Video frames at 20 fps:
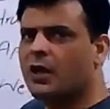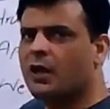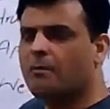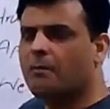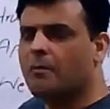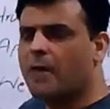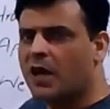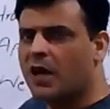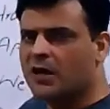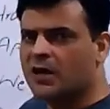
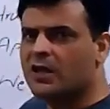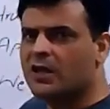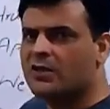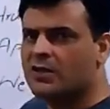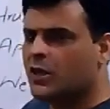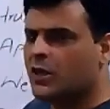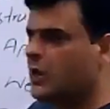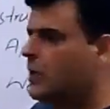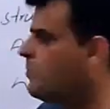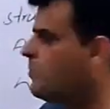marking
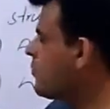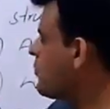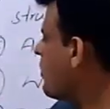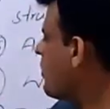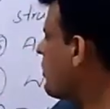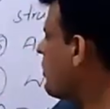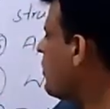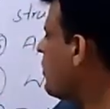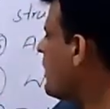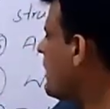schemes
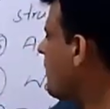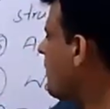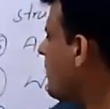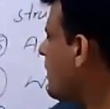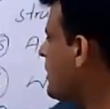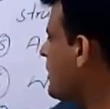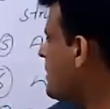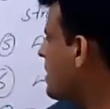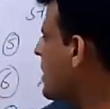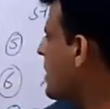for O
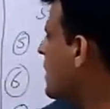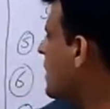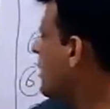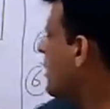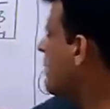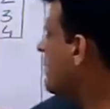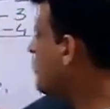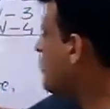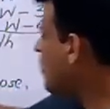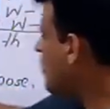levels.
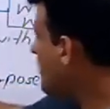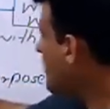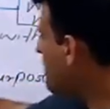So